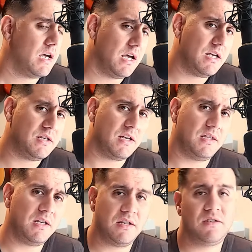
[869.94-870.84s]
Is that
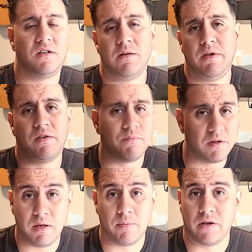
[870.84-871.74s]
this is going to be something
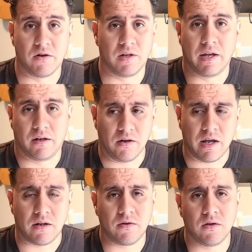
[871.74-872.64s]
people either like or
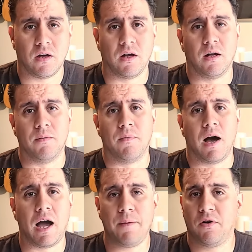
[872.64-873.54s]
hate. Um,
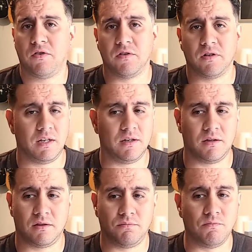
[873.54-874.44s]
I personally
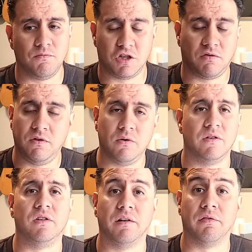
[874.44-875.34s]
just view it
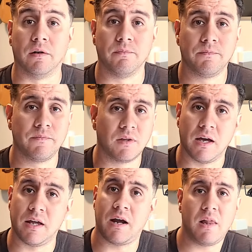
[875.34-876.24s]
as different
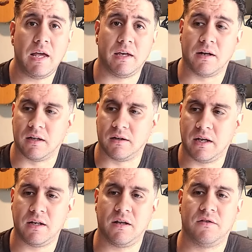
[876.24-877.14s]
and I like it. I
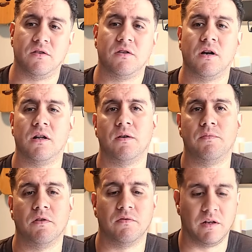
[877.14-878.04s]
like it as this
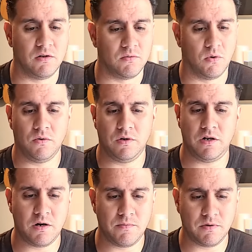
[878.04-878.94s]
concept of like you're rolling in
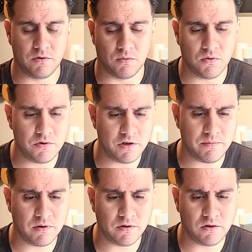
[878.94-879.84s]
your you're rolling your
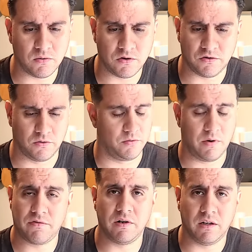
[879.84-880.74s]
ability scores, or the
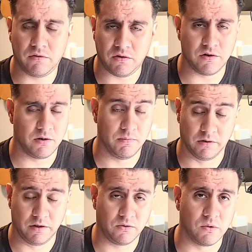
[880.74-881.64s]
referee gives you your
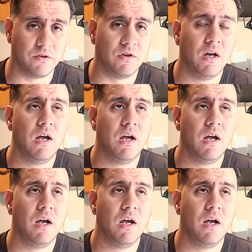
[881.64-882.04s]
ability scores,